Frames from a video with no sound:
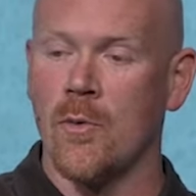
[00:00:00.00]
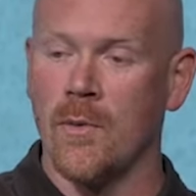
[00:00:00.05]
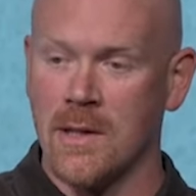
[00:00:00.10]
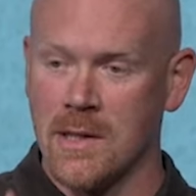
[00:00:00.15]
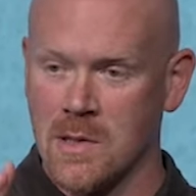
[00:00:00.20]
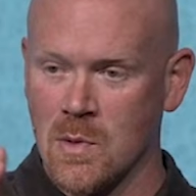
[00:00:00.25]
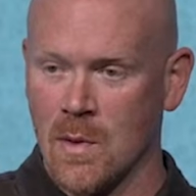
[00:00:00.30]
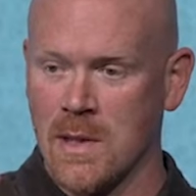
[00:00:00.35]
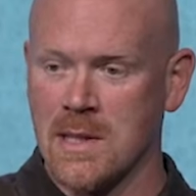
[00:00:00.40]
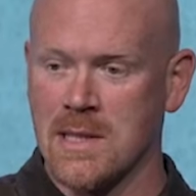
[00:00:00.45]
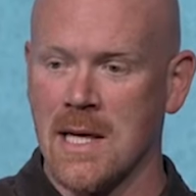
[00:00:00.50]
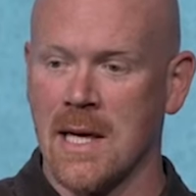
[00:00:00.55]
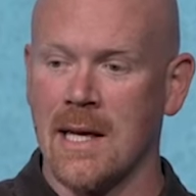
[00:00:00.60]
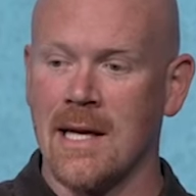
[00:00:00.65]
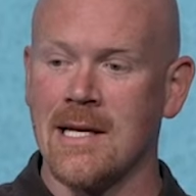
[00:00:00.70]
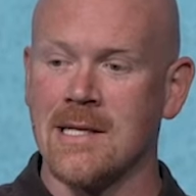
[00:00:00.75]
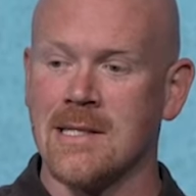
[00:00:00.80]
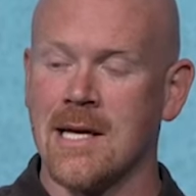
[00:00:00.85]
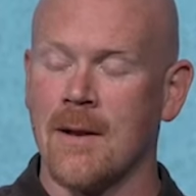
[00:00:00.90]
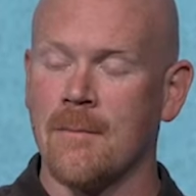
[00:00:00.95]
And this is what he said
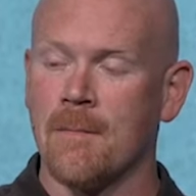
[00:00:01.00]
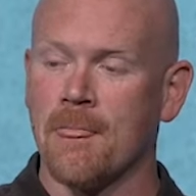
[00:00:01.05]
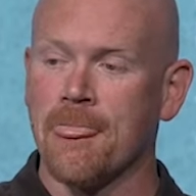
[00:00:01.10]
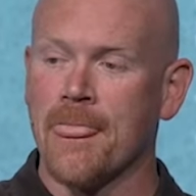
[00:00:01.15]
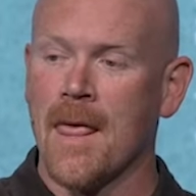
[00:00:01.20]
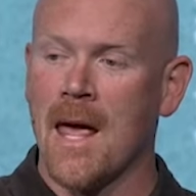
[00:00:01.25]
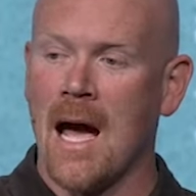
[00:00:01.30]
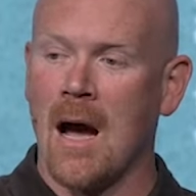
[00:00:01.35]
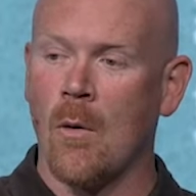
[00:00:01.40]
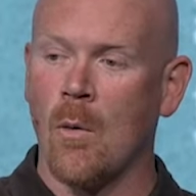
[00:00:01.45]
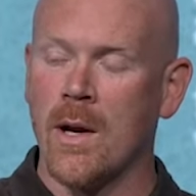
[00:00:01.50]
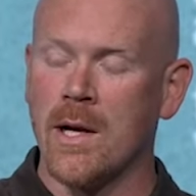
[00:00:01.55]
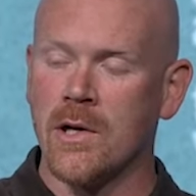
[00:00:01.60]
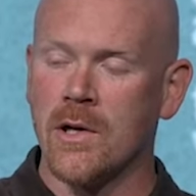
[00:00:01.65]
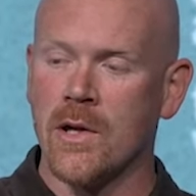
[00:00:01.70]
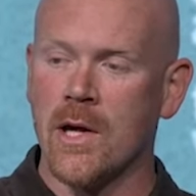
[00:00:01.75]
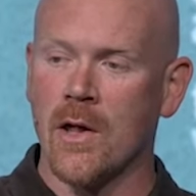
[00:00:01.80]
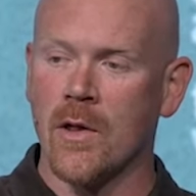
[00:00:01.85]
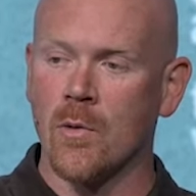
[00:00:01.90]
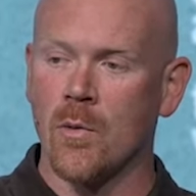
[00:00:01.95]
He said, I went into
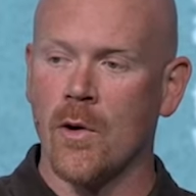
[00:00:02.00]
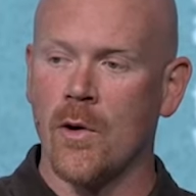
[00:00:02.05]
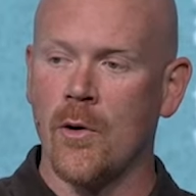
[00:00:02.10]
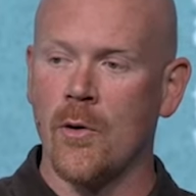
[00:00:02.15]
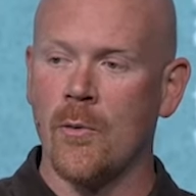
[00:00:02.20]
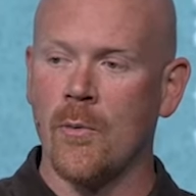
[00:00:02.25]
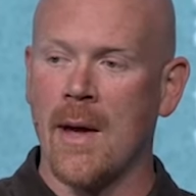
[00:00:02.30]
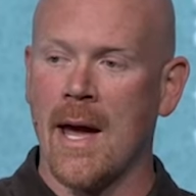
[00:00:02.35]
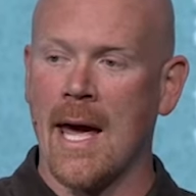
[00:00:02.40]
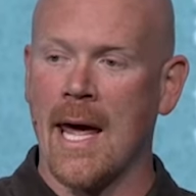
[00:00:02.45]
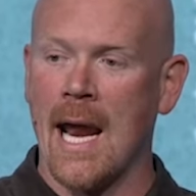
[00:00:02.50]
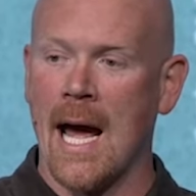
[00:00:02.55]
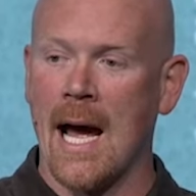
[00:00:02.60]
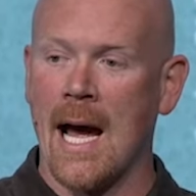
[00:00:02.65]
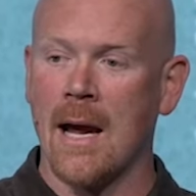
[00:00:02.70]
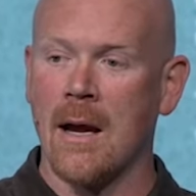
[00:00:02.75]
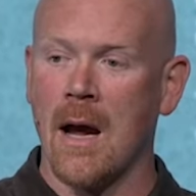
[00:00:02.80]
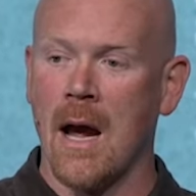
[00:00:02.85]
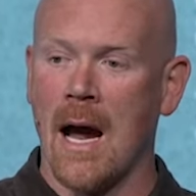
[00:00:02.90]
the other room and I,